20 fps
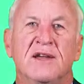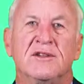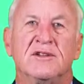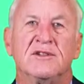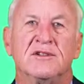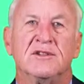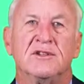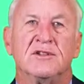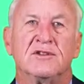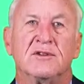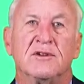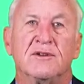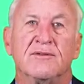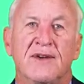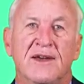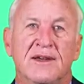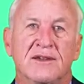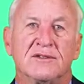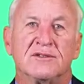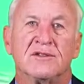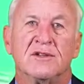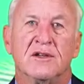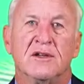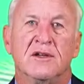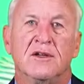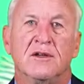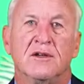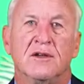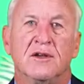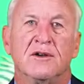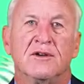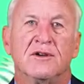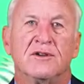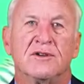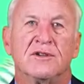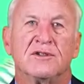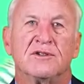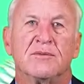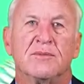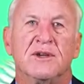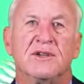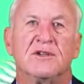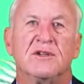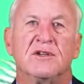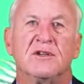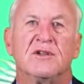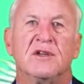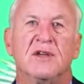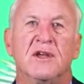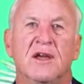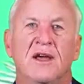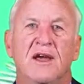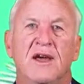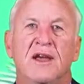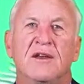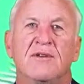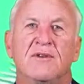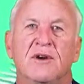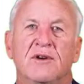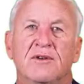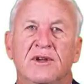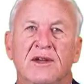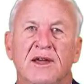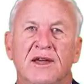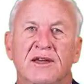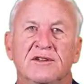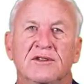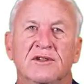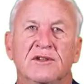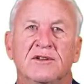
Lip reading: into digital effects, logo transformations, and evolving editing